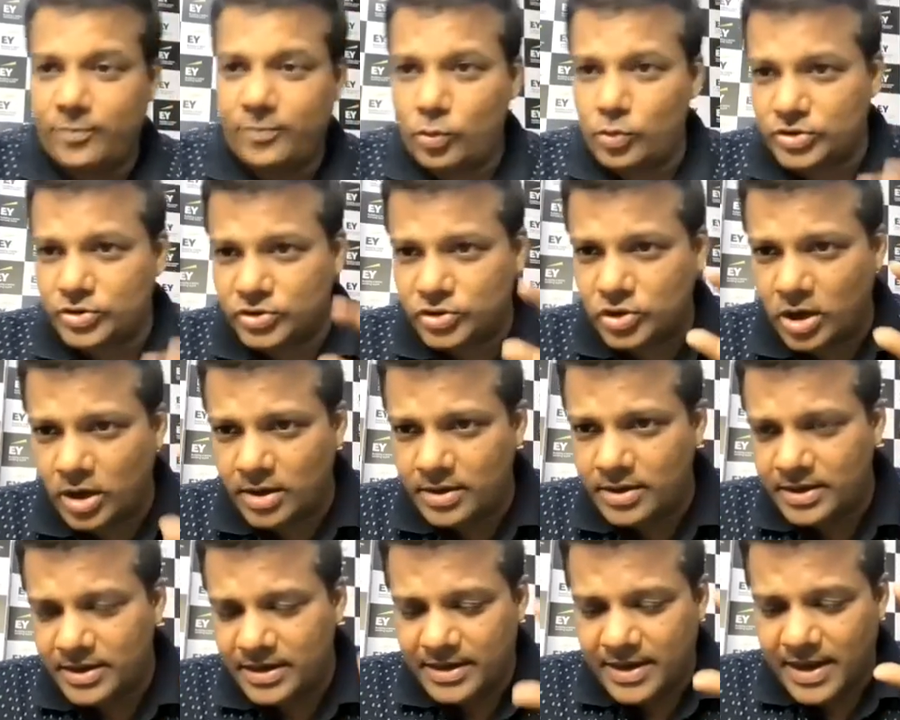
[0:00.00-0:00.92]
Please
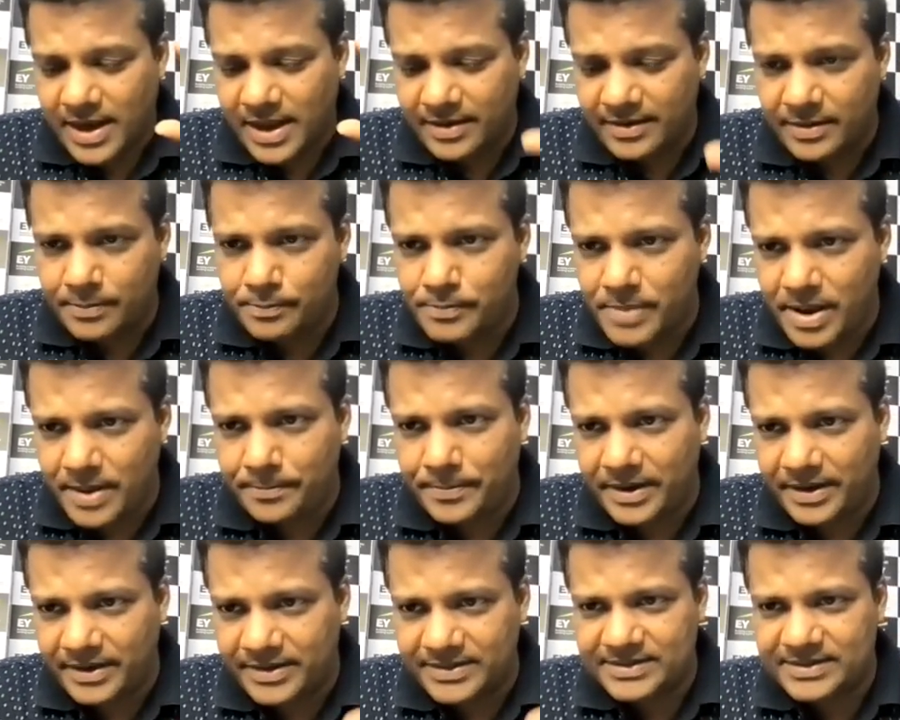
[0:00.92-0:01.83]
focus on
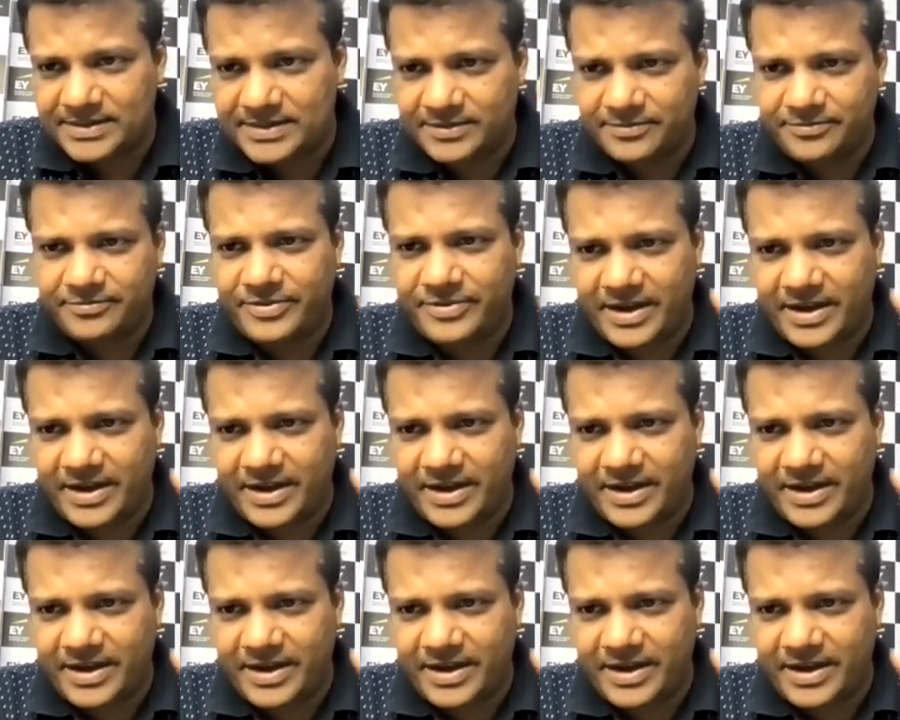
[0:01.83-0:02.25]
and remember.